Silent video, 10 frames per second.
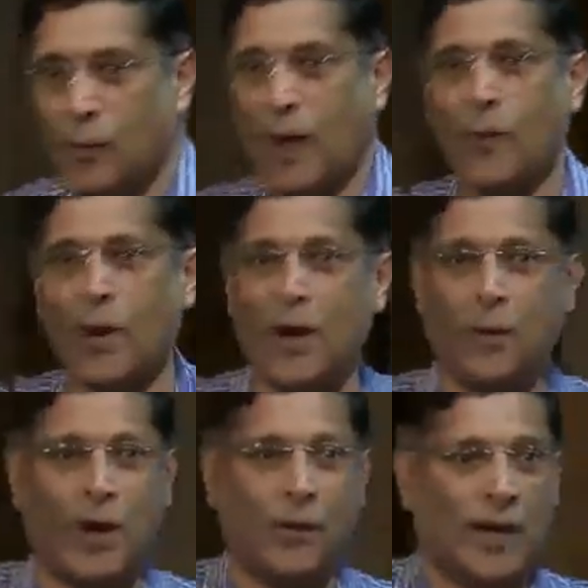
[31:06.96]
One,
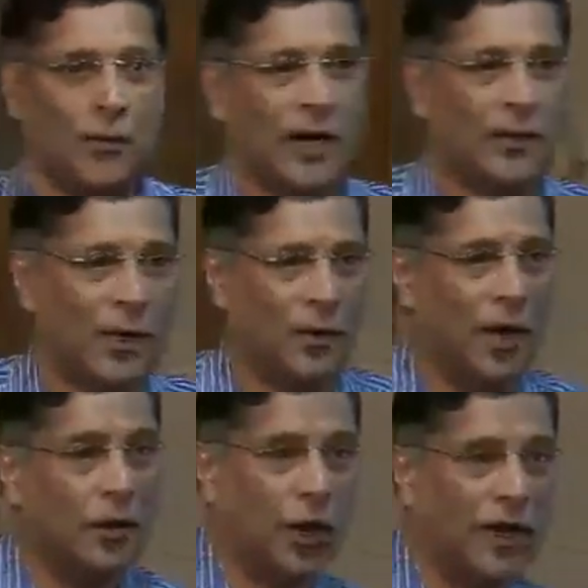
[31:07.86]
one, one, one, one.
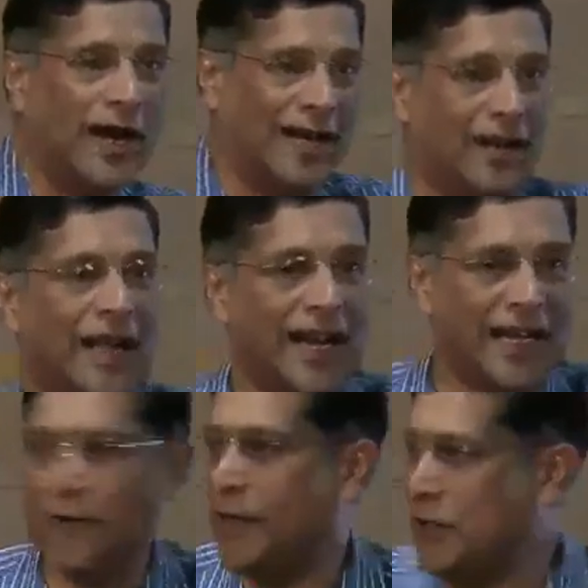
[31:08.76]
Sorry, let, let,
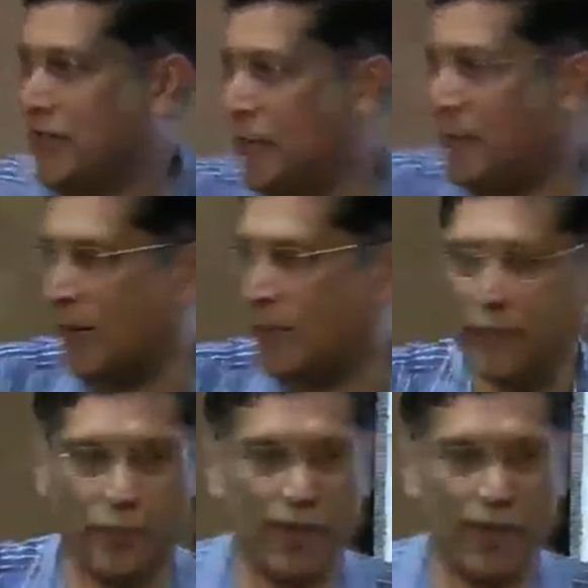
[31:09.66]
let her finish and then we come